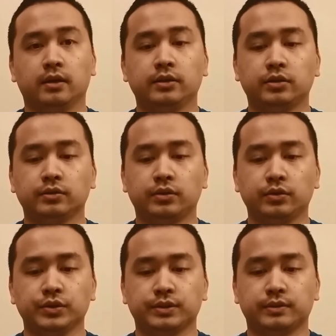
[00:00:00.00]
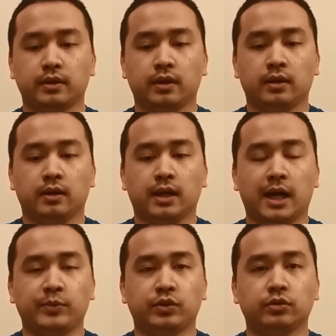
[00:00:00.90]
In conclusion,
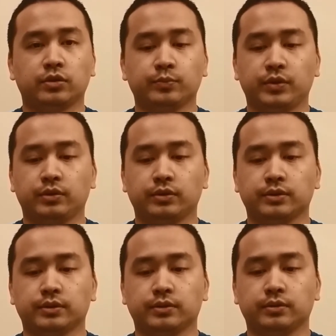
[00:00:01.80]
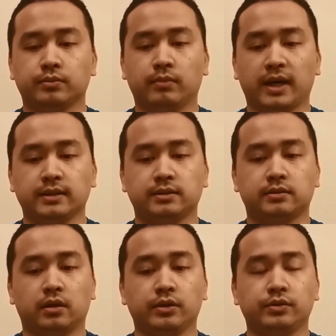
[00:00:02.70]
optical computer
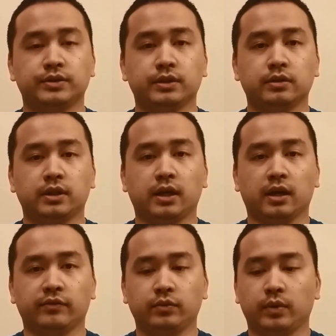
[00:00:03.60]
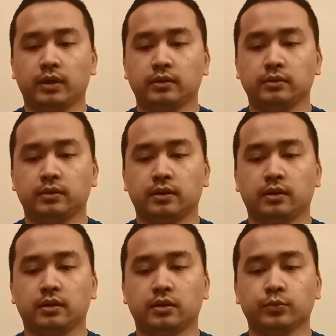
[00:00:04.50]
mice are used nearly everywhere
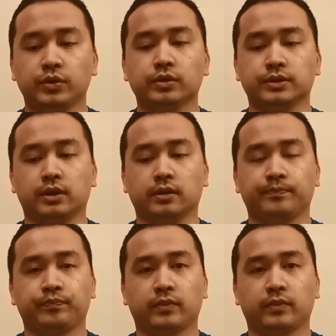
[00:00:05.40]
computers are.